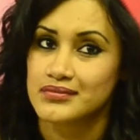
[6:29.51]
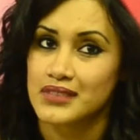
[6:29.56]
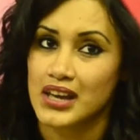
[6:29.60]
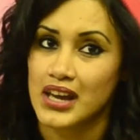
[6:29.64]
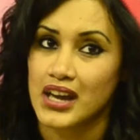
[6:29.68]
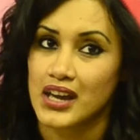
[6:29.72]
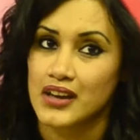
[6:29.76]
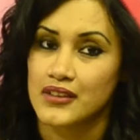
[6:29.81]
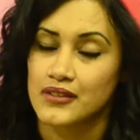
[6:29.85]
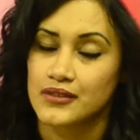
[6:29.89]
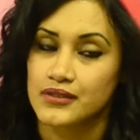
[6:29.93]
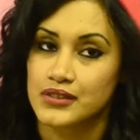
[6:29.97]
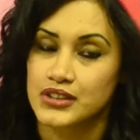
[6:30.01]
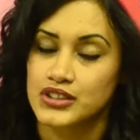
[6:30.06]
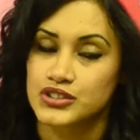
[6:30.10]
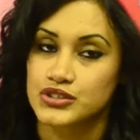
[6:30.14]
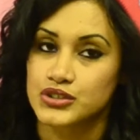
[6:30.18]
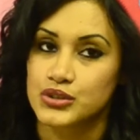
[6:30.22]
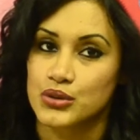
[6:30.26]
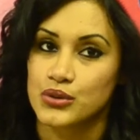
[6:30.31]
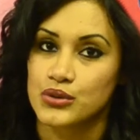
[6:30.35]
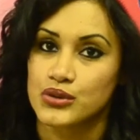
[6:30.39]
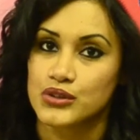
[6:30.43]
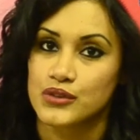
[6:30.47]
have
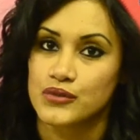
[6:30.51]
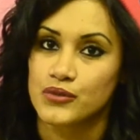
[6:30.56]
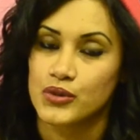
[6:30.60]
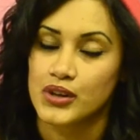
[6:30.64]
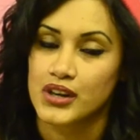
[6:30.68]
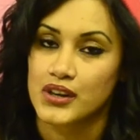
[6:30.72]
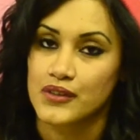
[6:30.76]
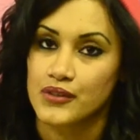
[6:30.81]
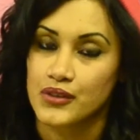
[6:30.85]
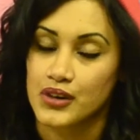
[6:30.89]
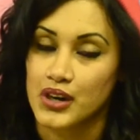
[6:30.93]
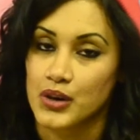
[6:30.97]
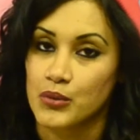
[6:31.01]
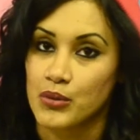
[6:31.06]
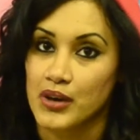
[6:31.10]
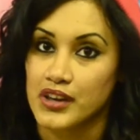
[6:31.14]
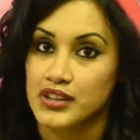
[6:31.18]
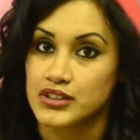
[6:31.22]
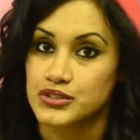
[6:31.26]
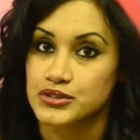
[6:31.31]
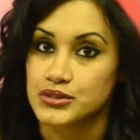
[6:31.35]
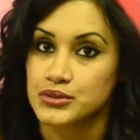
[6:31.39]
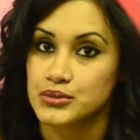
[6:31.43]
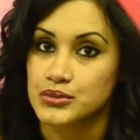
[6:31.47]
control of whatever I
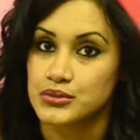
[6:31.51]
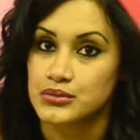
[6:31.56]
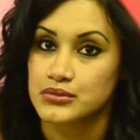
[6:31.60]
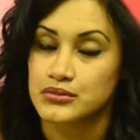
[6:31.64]
want to do.